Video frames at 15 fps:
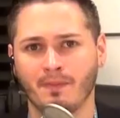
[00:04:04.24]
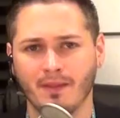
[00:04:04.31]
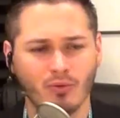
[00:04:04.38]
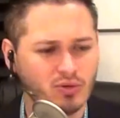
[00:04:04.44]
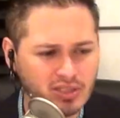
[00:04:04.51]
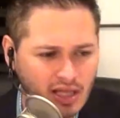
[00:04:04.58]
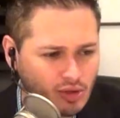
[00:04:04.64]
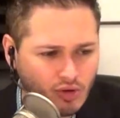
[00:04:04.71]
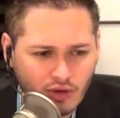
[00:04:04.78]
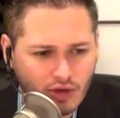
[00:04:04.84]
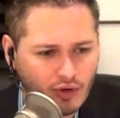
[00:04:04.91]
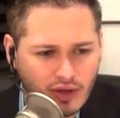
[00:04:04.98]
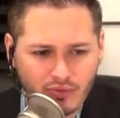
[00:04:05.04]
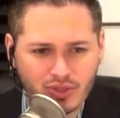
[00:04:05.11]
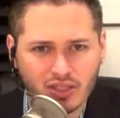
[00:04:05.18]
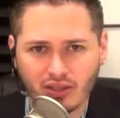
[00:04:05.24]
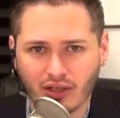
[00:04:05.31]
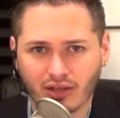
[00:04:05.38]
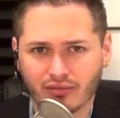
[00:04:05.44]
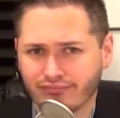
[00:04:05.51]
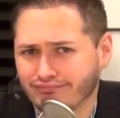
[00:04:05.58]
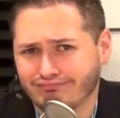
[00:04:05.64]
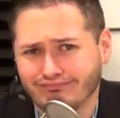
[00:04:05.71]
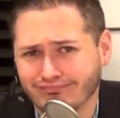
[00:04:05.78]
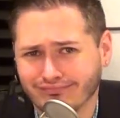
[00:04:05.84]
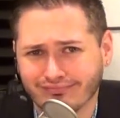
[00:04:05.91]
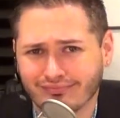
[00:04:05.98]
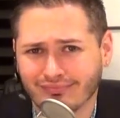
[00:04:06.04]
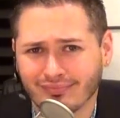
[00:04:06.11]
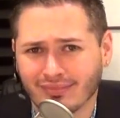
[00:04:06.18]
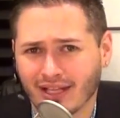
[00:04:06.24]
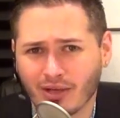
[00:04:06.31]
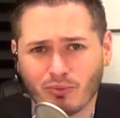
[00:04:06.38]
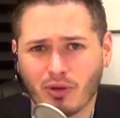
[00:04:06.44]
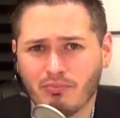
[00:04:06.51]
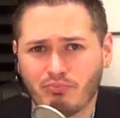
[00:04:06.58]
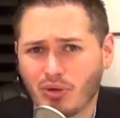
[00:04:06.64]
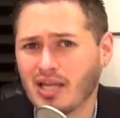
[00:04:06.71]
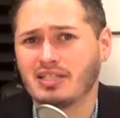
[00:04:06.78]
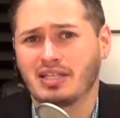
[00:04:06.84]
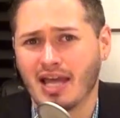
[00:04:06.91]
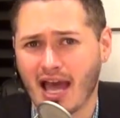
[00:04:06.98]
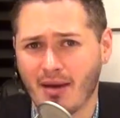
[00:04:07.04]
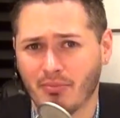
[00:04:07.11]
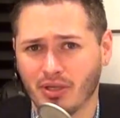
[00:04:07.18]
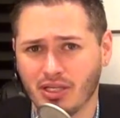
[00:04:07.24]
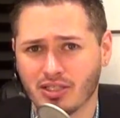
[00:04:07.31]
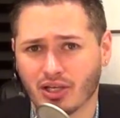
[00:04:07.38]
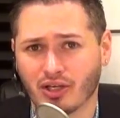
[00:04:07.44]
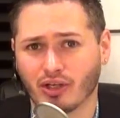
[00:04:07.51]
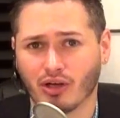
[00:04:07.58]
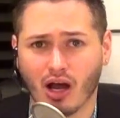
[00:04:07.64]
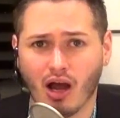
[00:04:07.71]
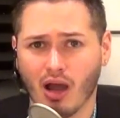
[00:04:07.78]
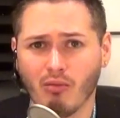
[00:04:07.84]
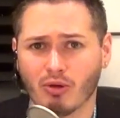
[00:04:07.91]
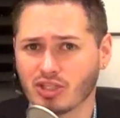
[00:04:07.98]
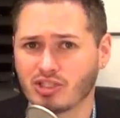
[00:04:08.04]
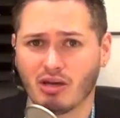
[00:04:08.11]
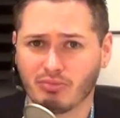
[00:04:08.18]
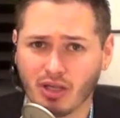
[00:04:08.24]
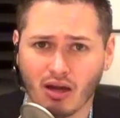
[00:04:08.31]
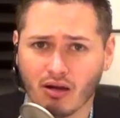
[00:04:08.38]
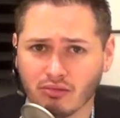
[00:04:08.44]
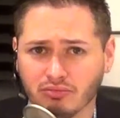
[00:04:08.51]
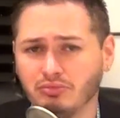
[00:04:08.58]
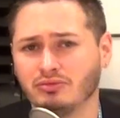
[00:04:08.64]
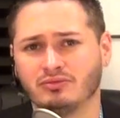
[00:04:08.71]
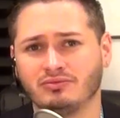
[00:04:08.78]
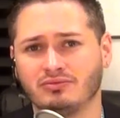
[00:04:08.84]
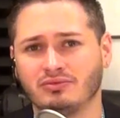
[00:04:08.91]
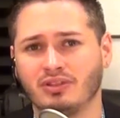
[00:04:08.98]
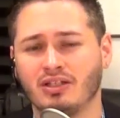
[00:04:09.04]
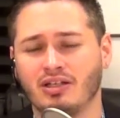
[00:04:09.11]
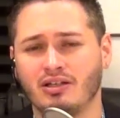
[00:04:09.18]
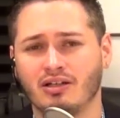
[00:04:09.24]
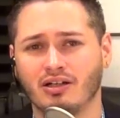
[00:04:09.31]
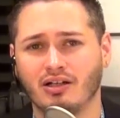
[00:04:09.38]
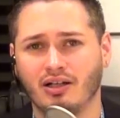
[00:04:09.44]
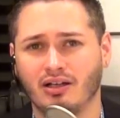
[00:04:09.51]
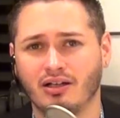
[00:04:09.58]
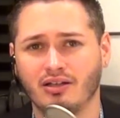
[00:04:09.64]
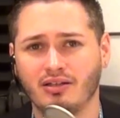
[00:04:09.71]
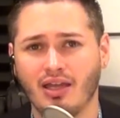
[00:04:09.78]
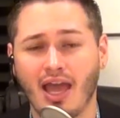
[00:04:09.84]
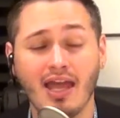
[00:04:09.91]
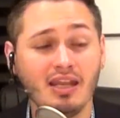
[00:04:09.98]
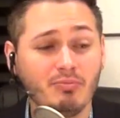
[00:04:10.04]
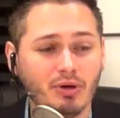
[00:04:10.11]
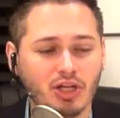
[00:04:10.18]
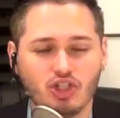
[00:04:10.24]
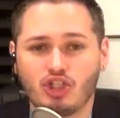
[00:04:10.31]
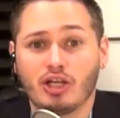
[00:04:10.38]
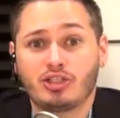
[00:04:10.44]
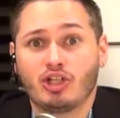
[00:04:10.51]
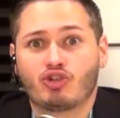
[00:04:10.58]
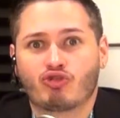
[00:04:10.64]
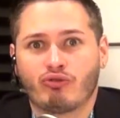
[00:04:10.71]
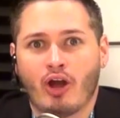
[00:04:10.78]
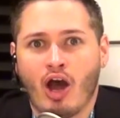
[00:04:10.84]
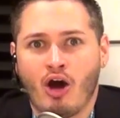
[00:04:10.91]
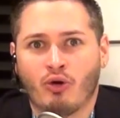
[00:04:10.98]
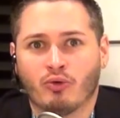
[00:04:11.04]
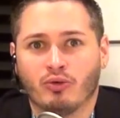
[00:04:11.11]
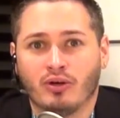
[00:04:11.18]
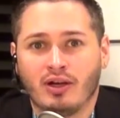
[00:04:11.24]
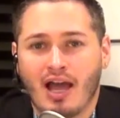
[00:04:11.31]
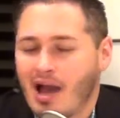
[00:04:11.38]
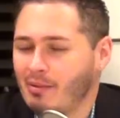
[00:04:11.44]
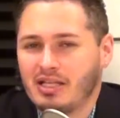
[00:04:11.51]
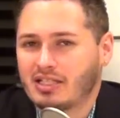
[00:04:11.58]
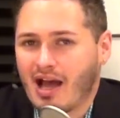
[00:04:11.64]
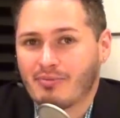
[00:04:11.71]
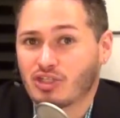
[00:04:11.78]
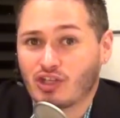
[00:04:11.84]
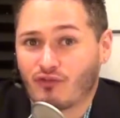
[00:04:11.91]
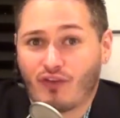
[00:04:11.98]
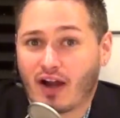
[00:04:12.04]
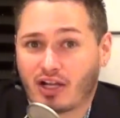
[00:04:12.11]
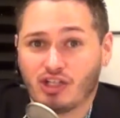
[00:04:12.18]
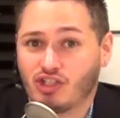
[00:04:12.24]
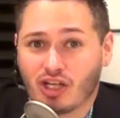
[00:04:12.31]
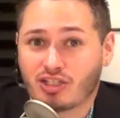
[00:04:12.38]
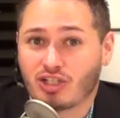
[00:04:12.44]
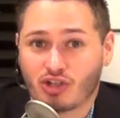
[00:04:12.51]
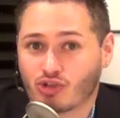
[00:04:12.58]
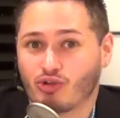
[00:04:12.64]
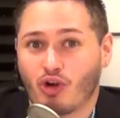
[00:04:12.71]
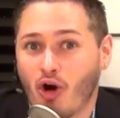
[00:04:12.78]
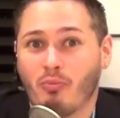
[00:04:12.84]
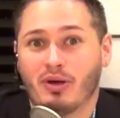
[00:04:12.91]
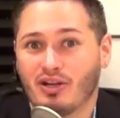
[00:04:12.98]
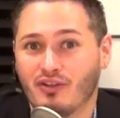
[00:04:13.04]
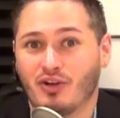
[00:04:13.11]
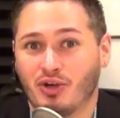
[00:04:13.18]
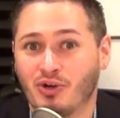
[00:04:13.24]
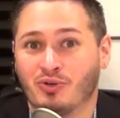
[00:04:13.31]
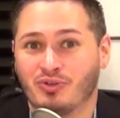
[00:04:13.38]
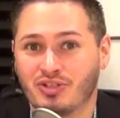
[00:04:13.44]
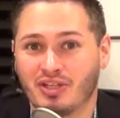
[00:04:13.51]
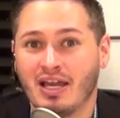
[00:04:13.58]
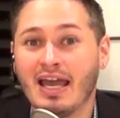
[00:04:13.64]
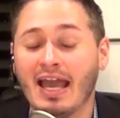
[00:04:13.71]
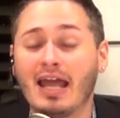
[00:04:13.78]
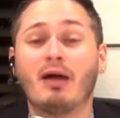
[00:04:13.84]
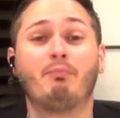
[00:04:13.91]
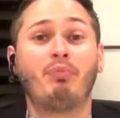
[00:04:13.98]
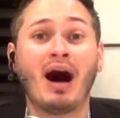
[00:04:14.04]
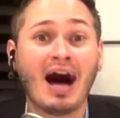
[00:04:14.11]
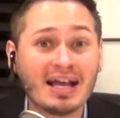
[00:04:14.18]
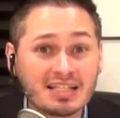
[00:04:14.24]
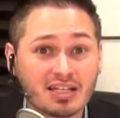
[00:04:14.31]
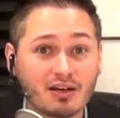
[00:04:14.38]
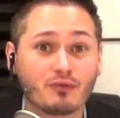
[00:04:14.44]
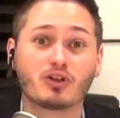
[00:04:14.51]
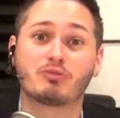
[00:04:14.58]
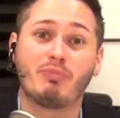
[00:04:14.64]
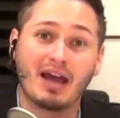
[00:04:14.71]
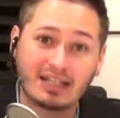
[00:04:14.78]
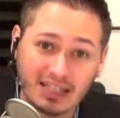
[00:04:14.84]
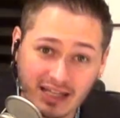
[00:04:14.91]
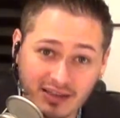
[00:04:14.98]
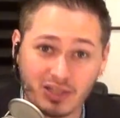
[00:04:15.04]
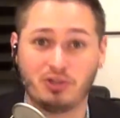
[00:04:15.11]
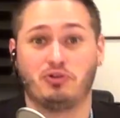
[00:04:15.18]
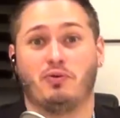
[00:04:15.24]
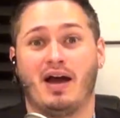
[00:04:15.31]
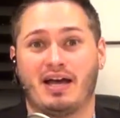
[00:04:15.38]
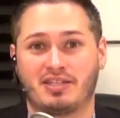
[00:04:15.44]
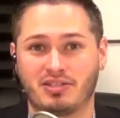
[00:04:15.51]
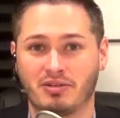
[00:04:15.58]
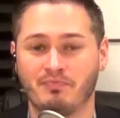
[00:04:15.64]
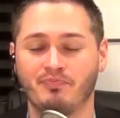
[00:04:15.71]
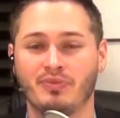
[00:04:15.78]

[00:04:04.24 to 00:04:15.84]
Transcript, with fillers: it wasn't that long ago he was in there. Like when Brexit happened, he's like, oh, I must step down. Uh, anybody, Justin Trudeau. How many times has fucking Justin Trudeau been in the news in a positive respect in the US?